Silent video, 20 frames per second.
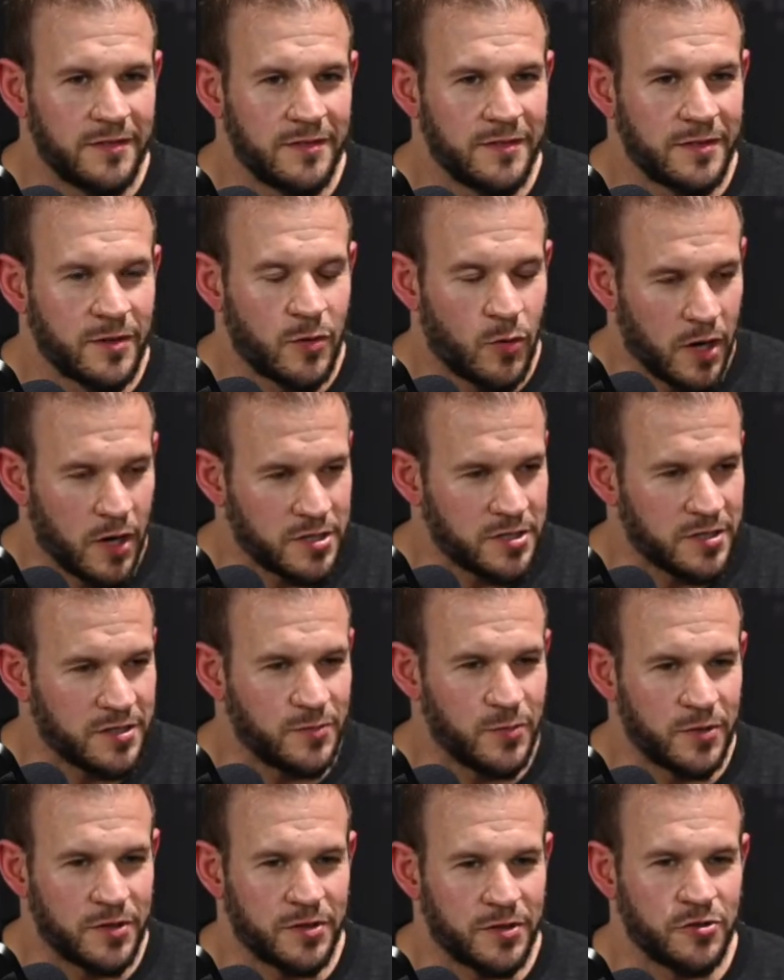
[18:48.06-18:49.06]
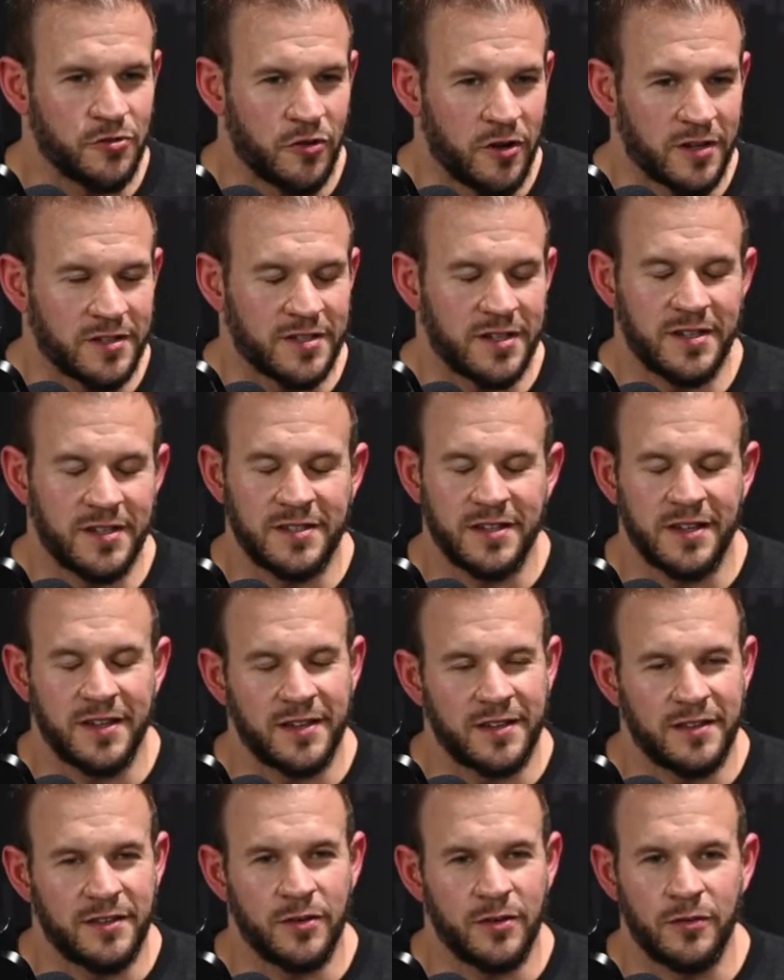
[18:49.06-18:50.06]
questions with drugs. And it's like,
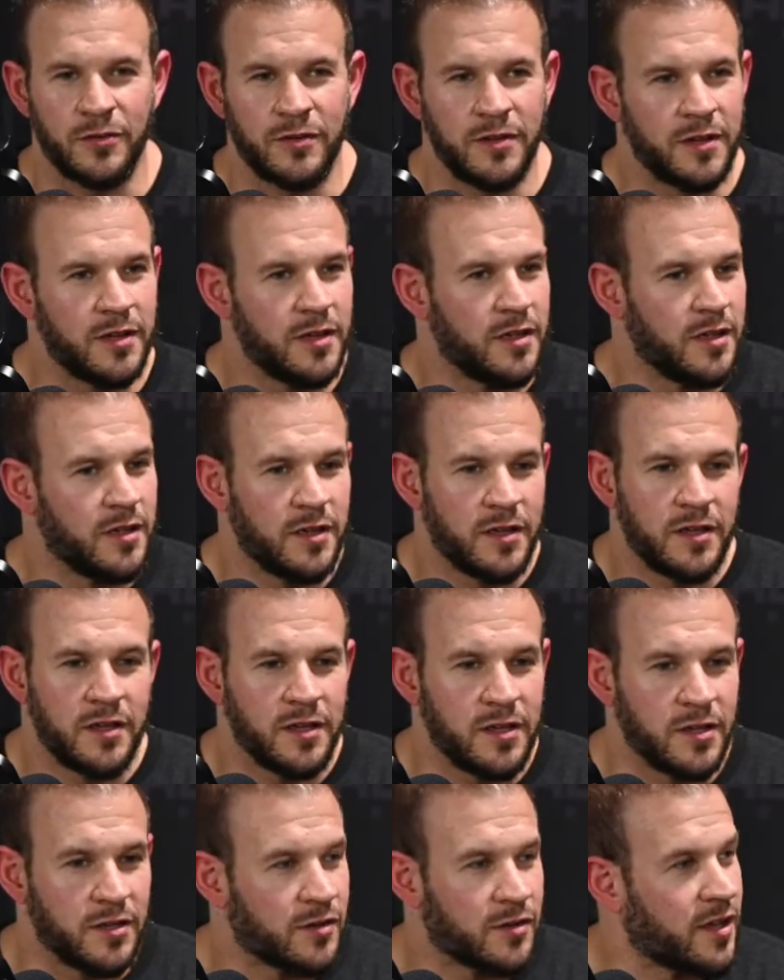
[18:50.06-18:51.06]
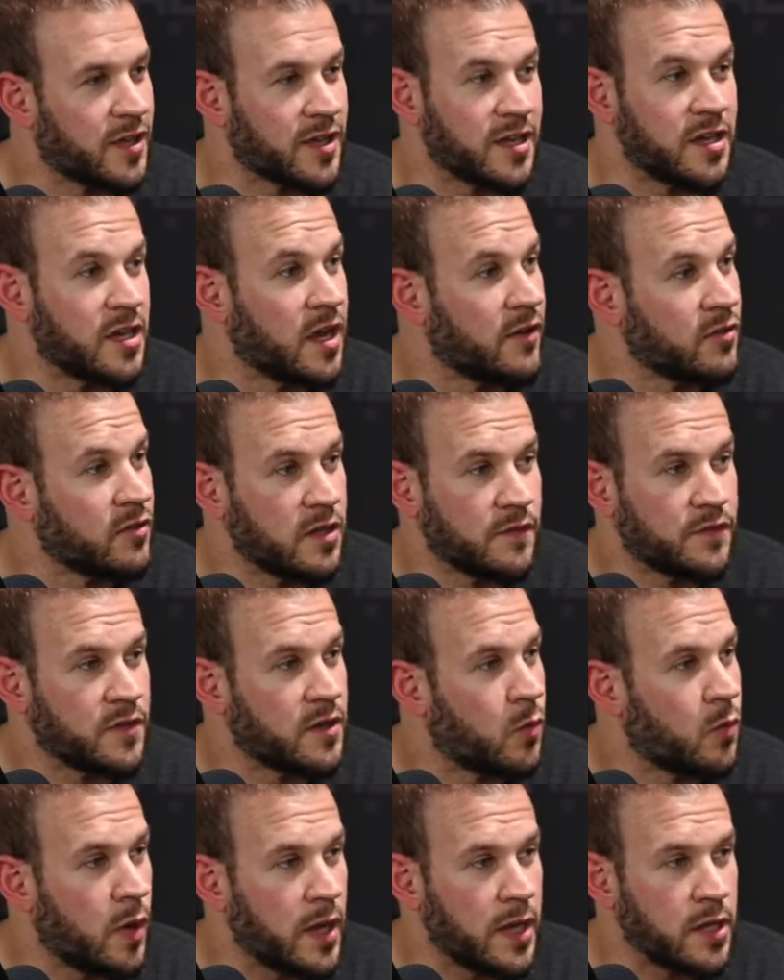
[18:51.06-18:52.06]
dude, you look like you never lifted a
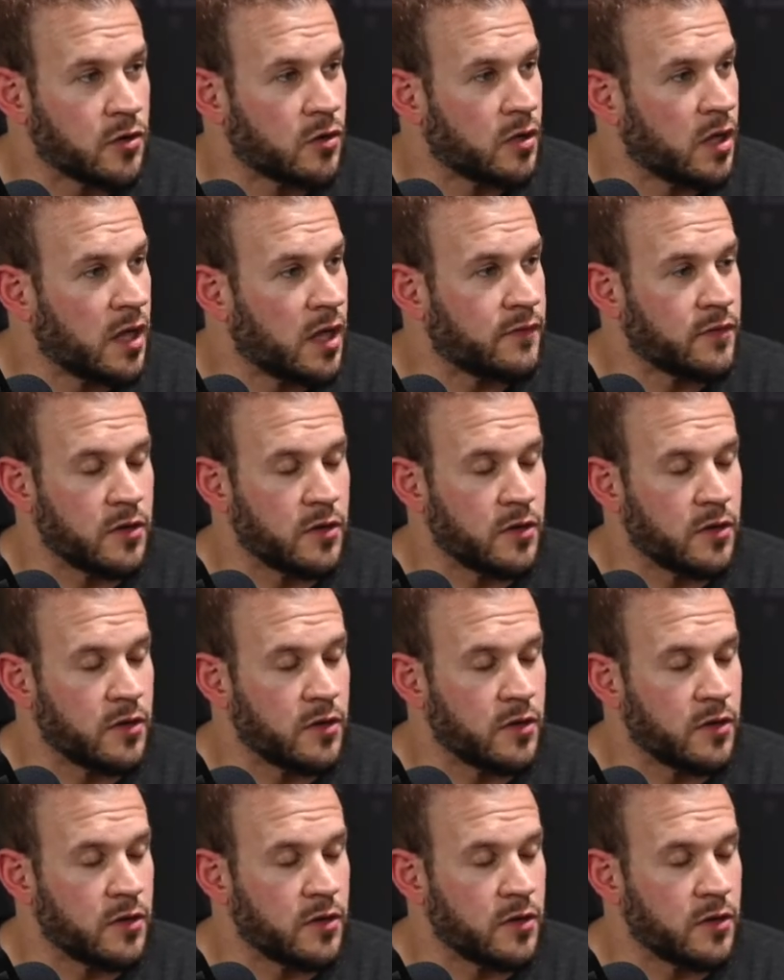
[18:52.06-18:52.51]
weight in your life.